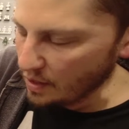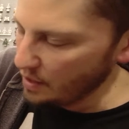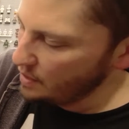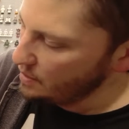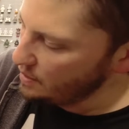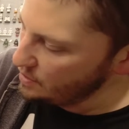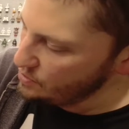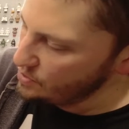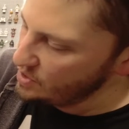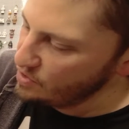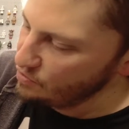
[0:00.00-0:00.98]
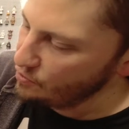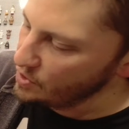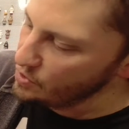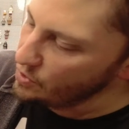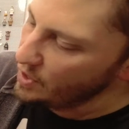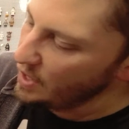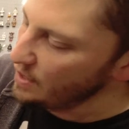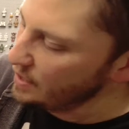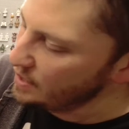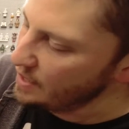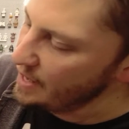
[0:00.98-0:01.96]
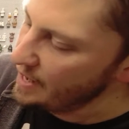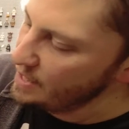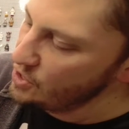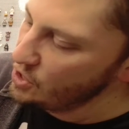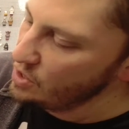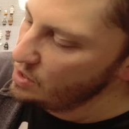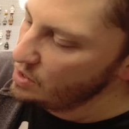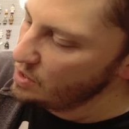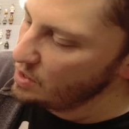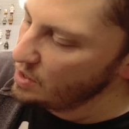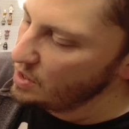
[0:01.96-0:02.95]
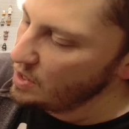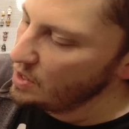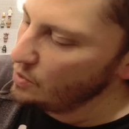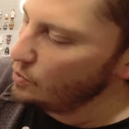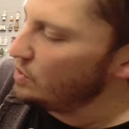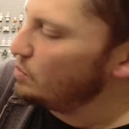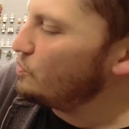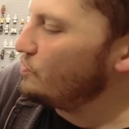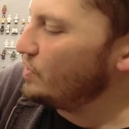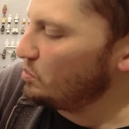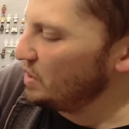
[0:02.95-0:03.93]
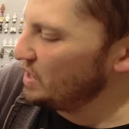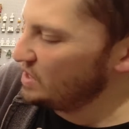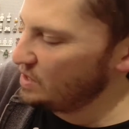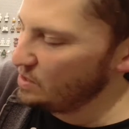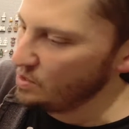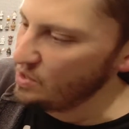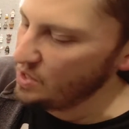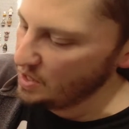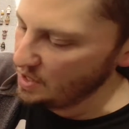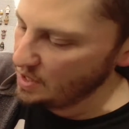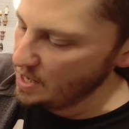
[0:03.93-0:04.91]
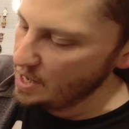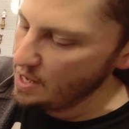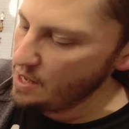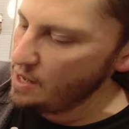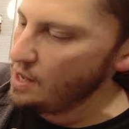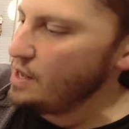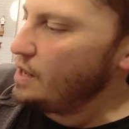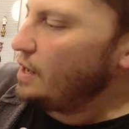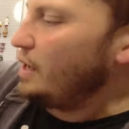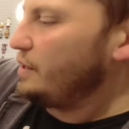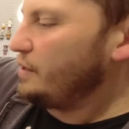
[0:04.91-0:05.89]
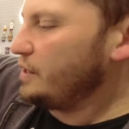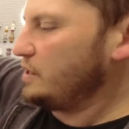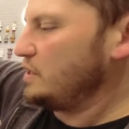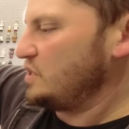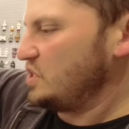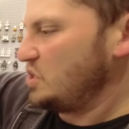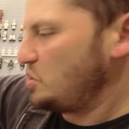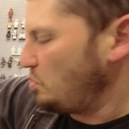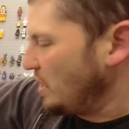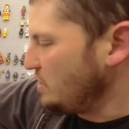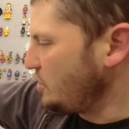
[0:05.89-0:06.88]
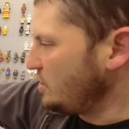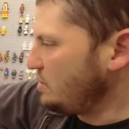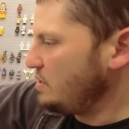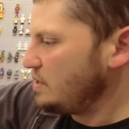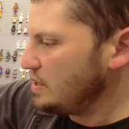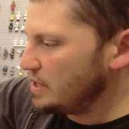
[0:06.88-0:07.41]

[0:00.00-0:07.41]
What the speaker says: There's the differential. I like the engine with the moving pistons. I like the suspension.